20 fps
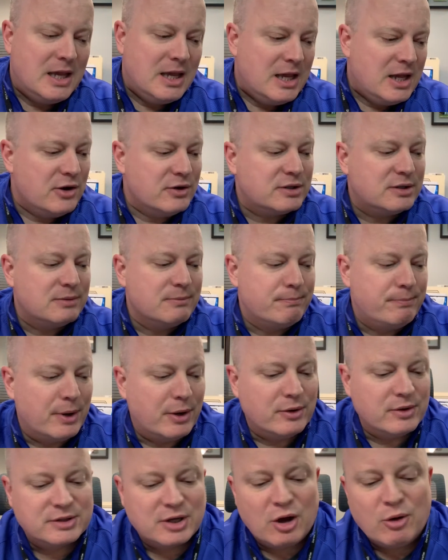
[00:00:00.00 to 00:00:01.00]
here's some
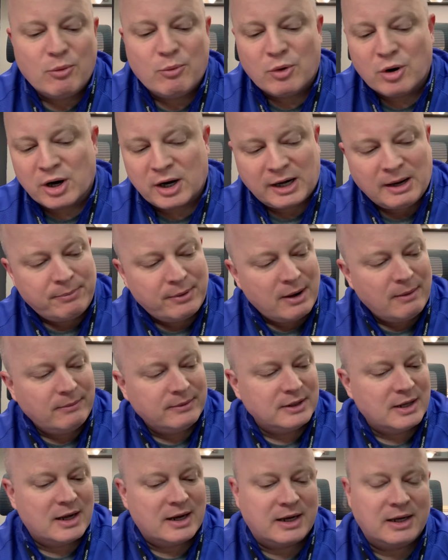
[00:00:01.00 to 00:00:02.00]
bonus homework, and I'm
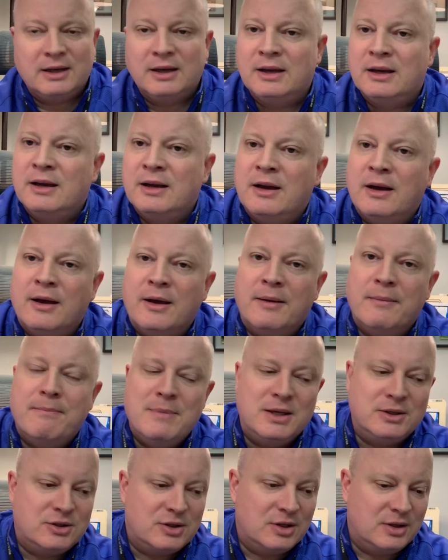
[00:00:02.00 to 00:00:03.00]
probably not going to
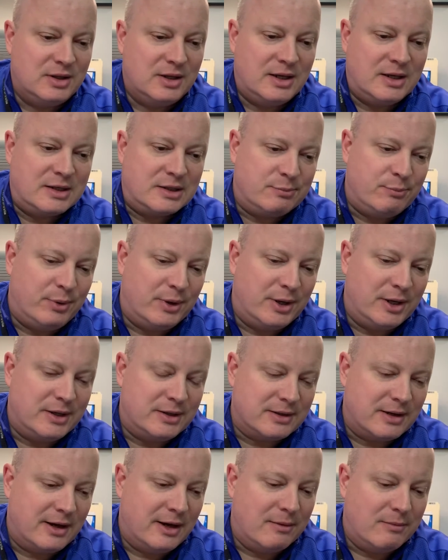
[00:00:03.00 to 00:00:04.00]
mention this,
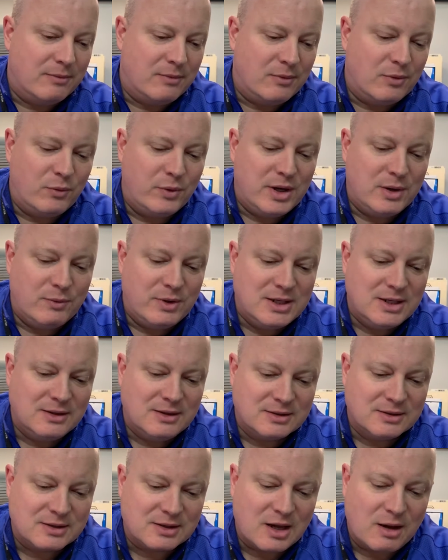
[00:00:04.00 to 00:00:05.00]
but we did
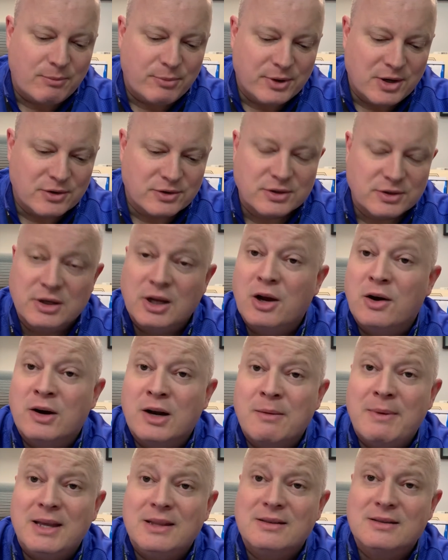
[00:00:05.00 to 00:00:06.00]
this a couple years ago, and
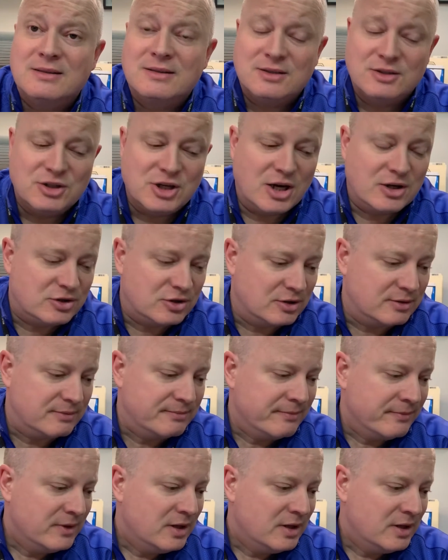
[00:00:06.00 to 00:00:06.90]
I made this suggestion.